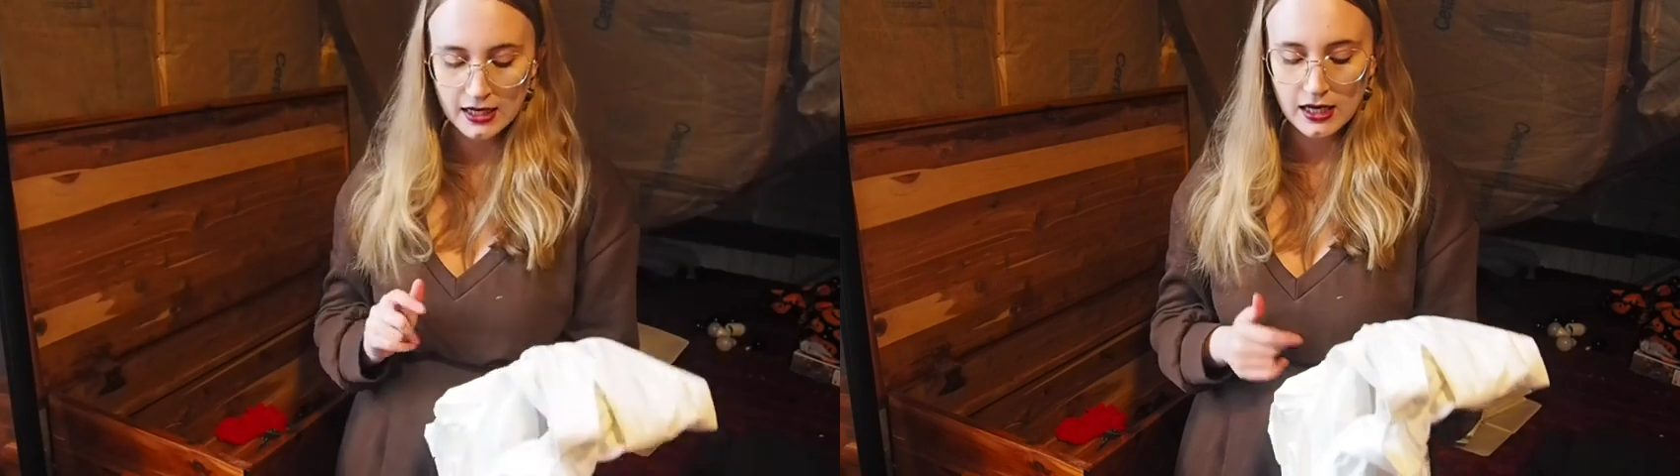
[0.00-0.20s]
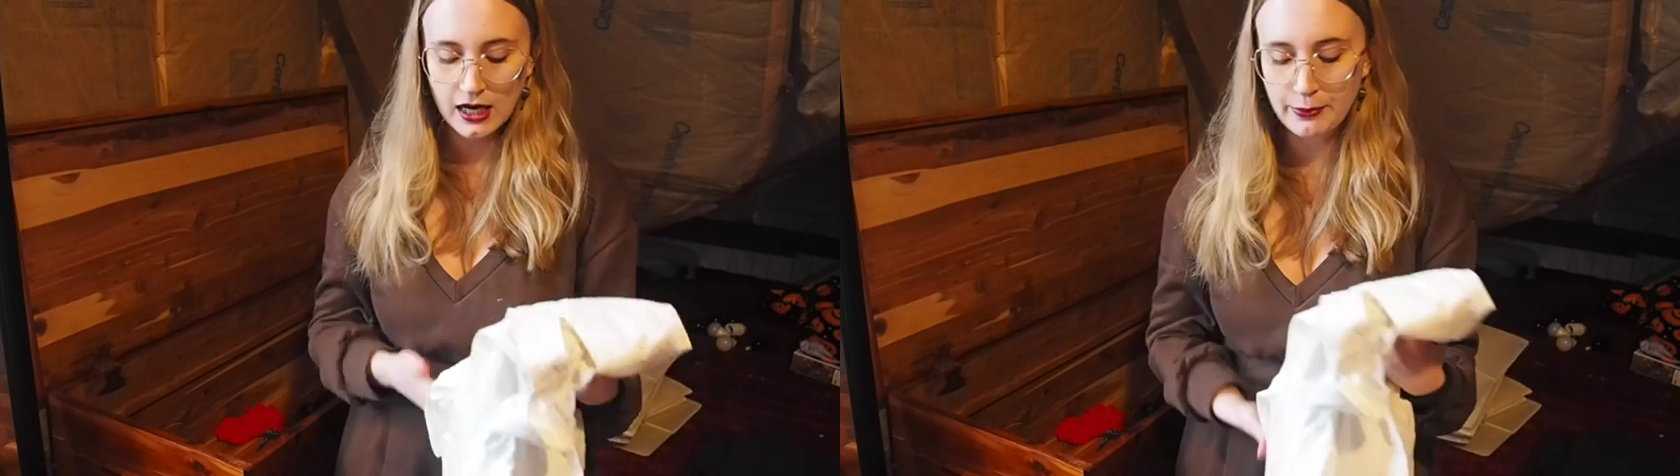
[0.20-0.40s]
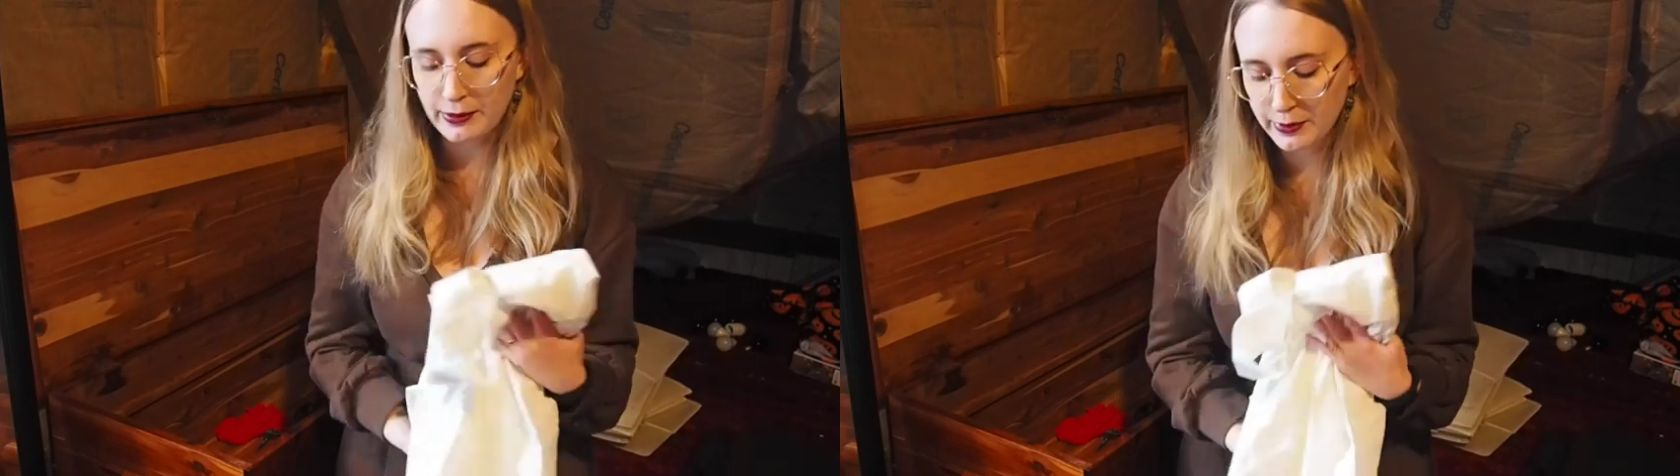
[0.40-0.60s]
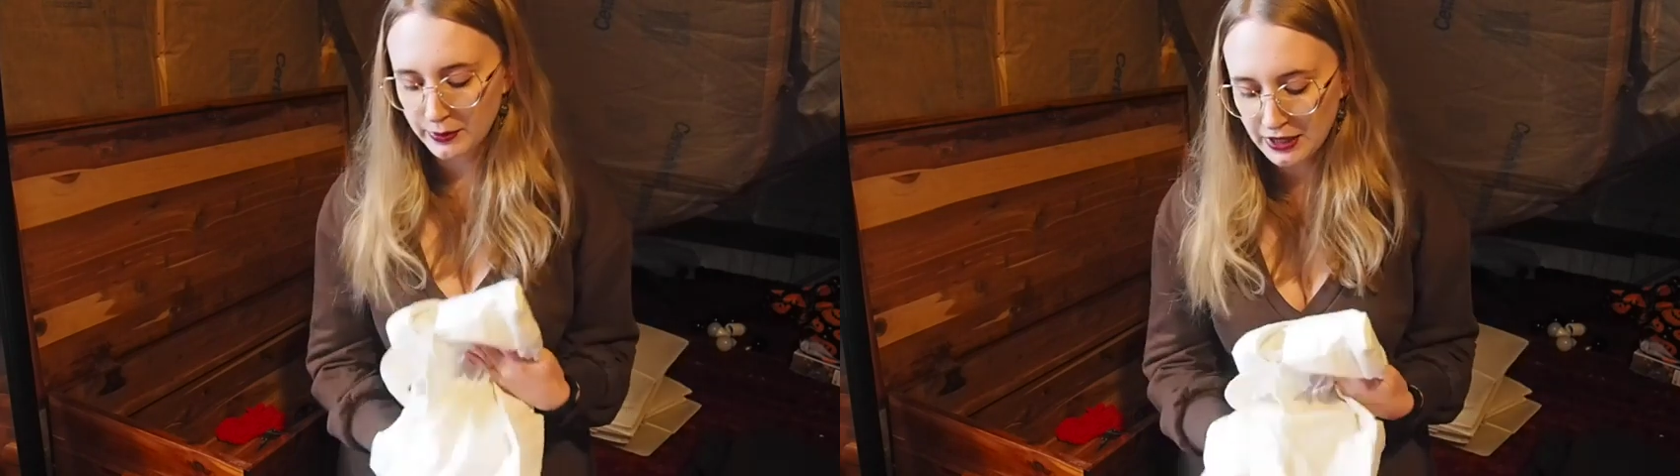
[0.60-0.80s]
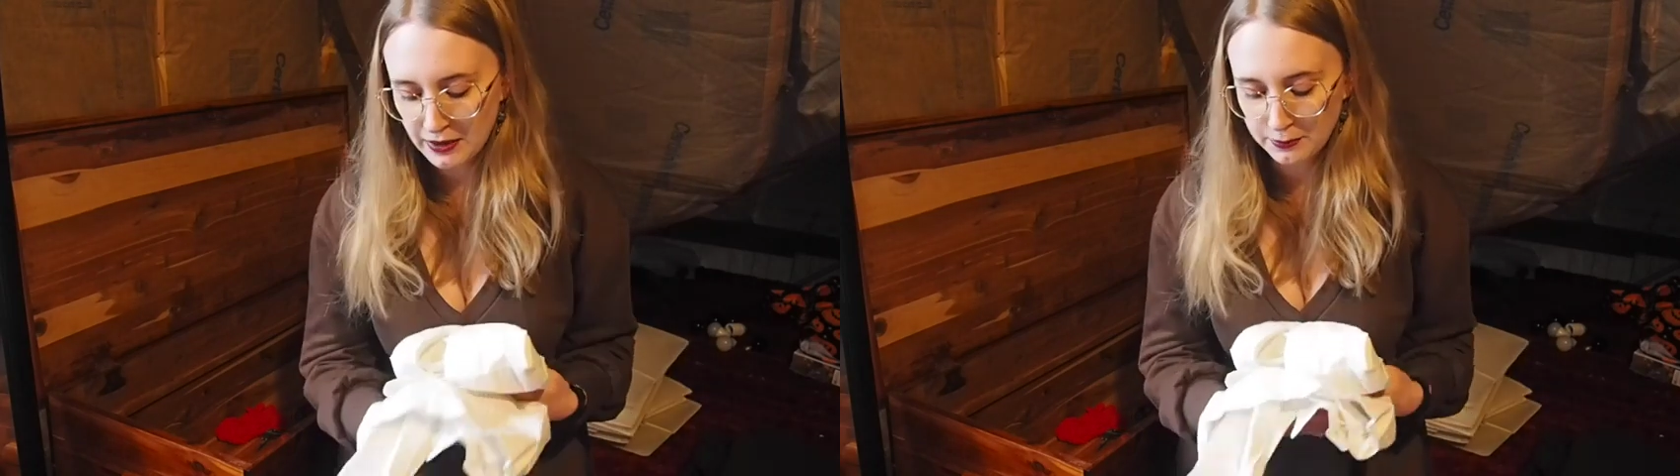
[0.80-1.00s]
I probably will
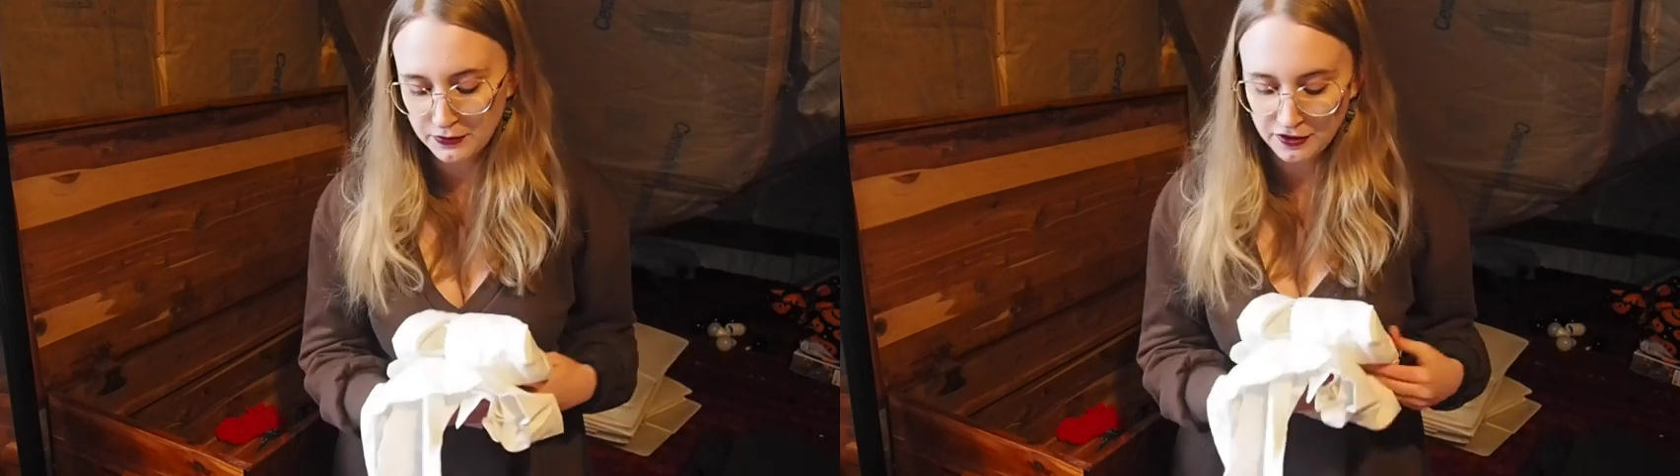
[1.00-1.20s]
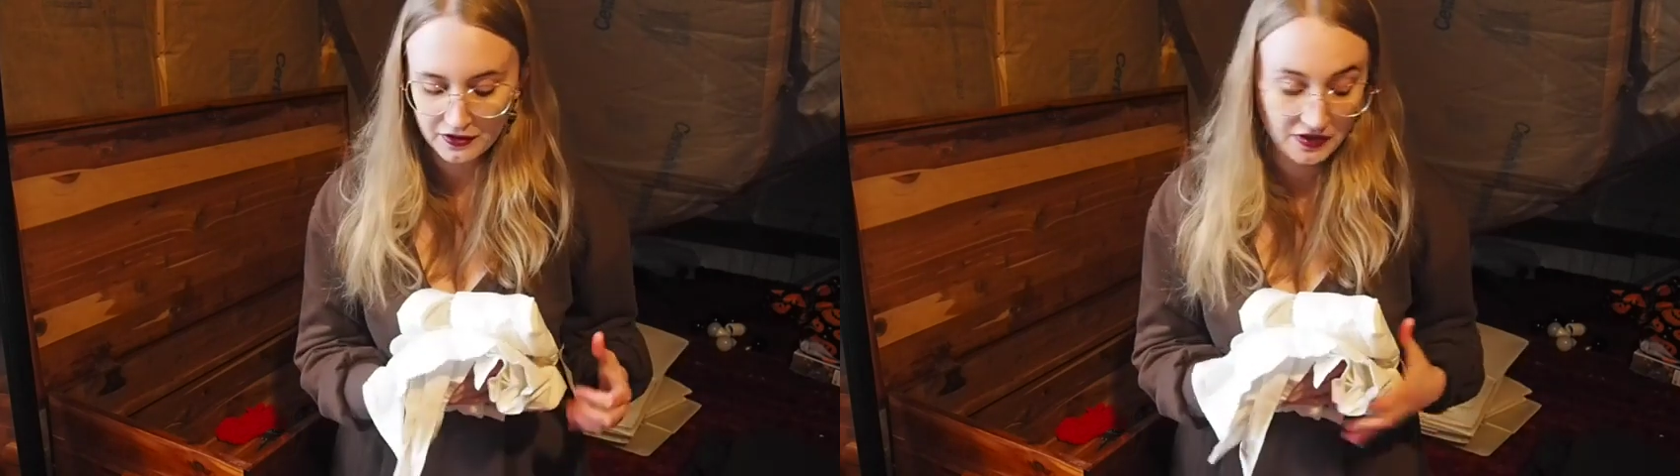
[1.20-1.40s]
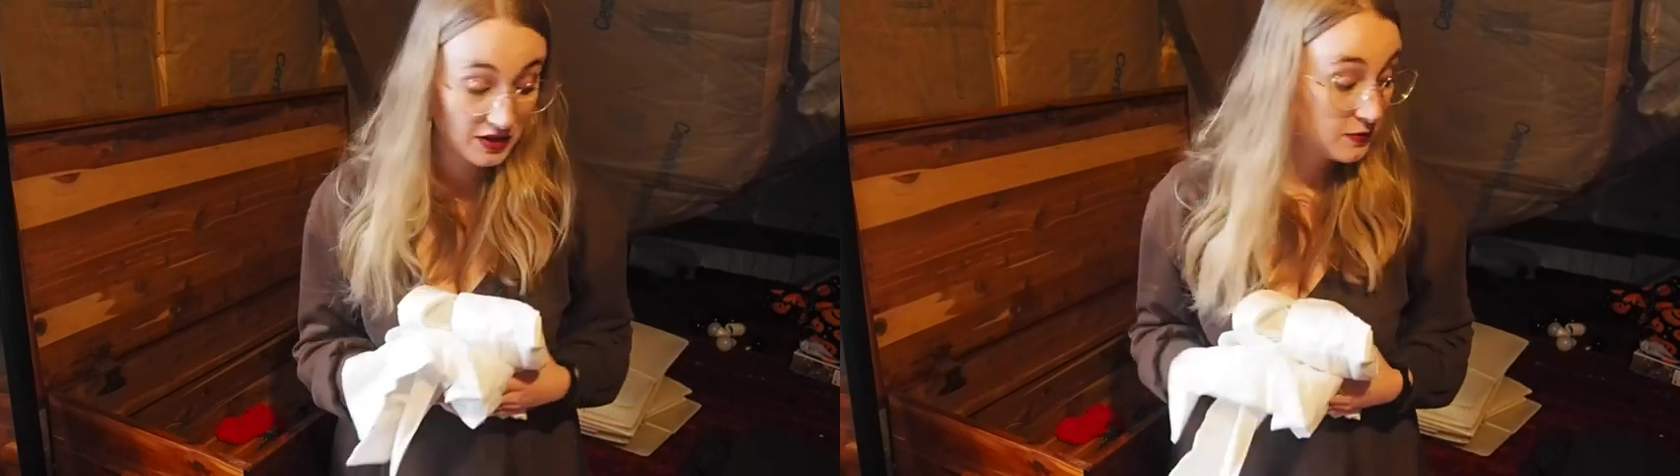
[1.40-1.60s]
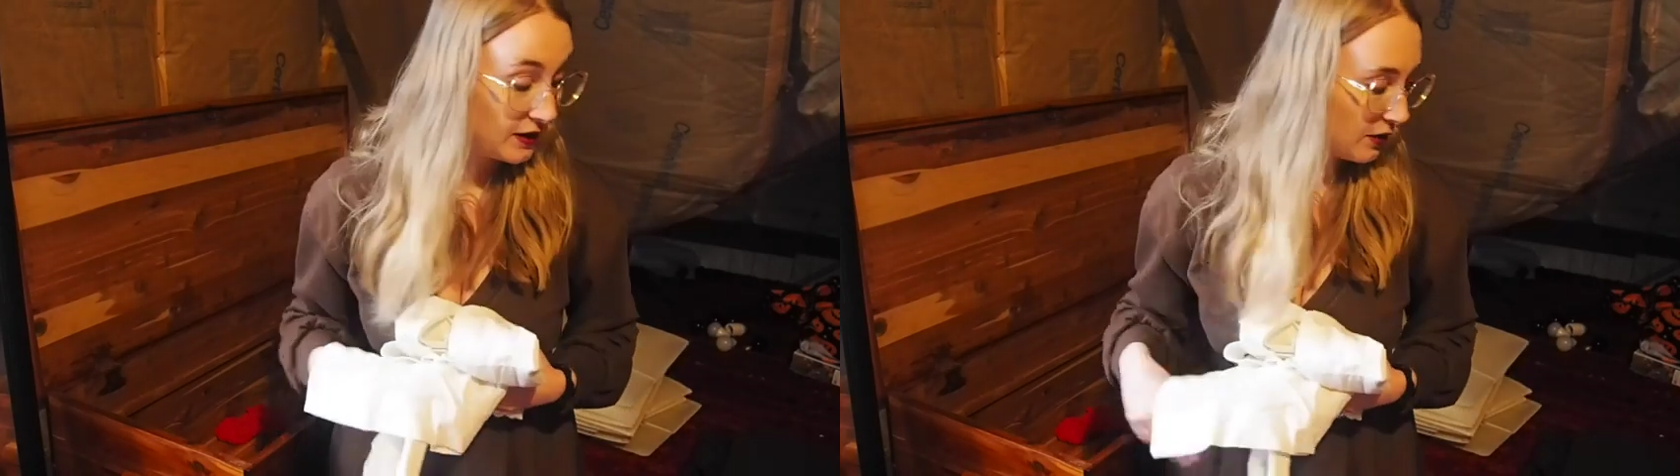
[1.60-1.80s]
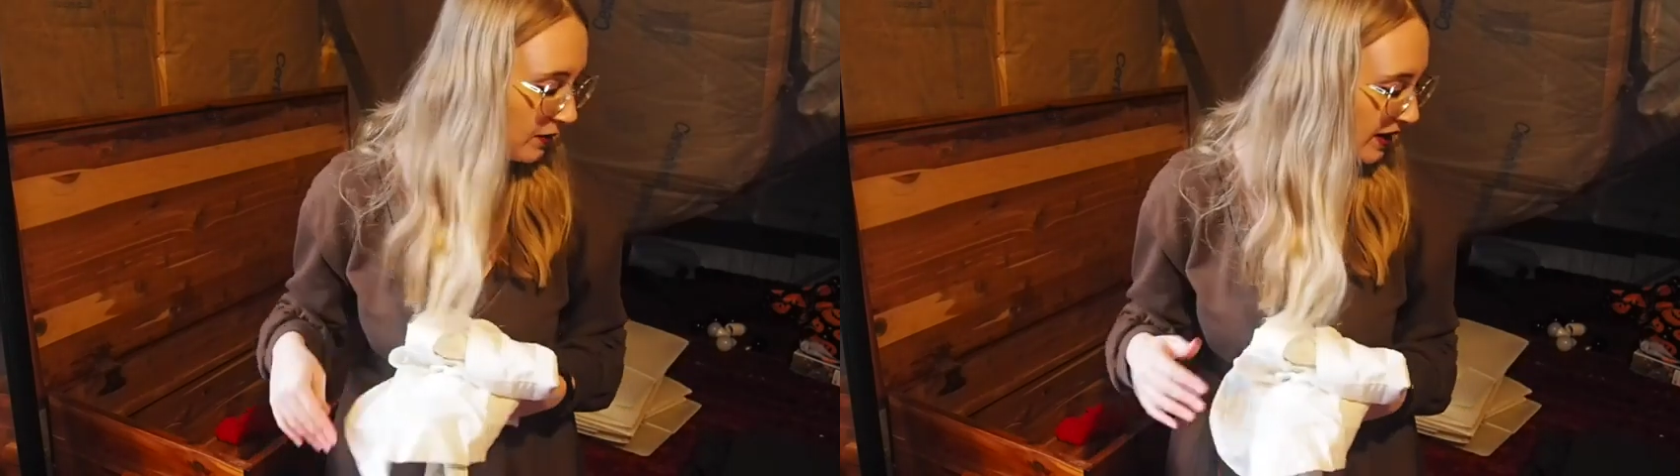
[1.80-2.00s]
not move with this
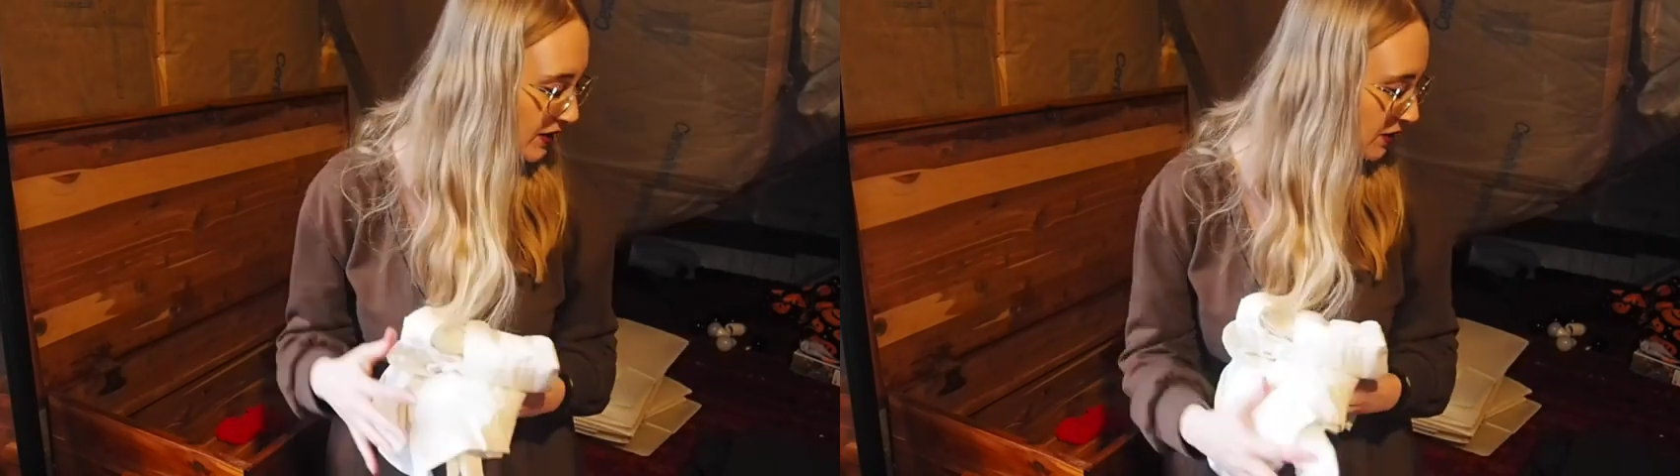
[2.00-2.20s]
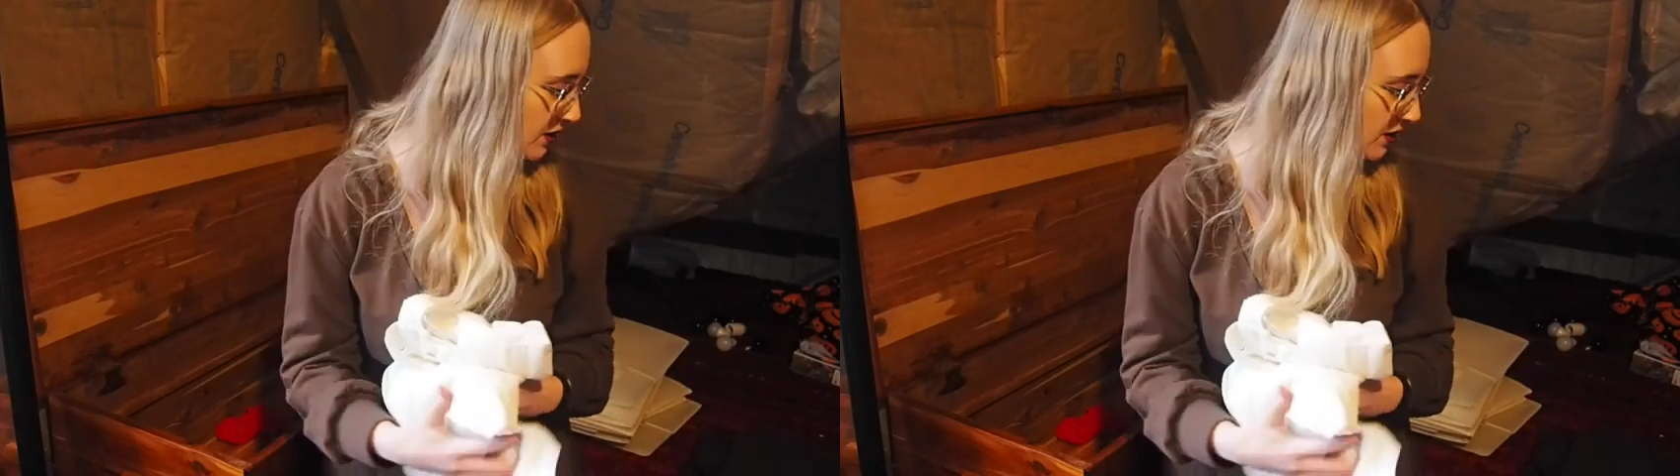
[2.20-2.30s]
right away. So